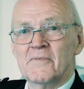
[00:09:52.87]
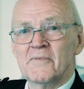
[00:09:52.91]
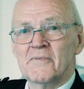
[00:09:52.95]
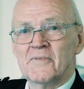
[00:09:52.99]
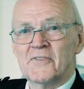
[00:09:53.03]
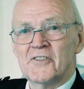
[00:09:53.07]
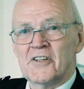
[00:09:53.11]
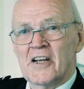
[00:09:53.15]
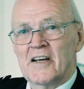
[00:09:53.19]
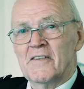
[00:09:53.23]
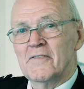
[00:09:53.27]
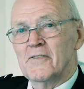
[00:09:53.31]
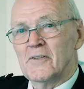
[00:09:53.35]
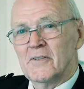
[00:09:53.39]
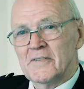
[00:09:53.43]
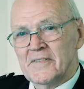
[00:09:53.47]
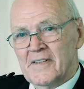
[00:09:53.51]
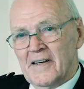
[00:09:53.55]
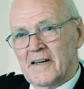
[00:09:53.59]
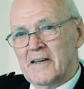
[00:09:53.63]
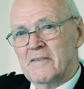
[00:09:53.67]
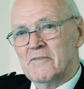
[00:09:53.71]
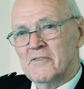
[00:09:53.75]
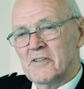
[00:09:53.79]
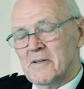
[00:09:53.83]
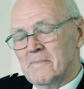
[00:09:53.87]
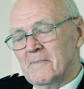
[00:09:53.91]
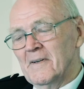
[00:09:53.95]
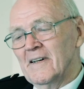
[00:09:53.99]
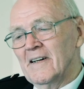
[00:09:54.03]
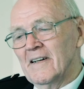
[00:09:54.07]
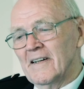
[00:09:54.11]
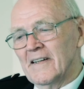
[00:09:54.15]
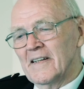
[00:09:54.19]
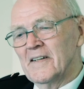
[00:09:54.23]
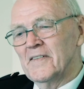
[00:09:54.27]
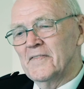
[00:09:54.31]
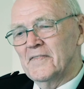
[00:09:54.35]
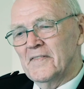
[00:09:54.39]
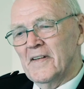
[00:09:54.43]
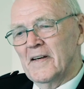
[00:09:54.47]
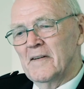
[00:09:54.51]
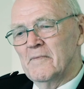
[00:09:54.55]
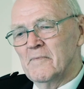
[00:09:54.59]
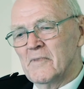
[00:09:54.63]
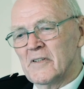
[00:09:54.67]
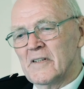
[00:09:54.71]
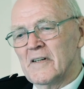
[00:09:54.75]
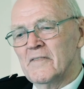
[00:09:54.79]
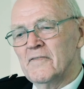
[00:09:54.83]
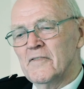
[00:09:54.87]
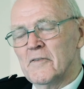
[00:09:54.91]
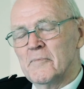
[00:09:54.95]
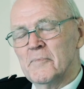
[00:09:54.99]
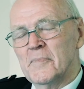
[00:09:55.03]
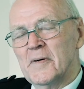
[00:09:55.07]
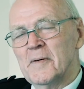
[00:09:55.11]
several times in my lifetime with different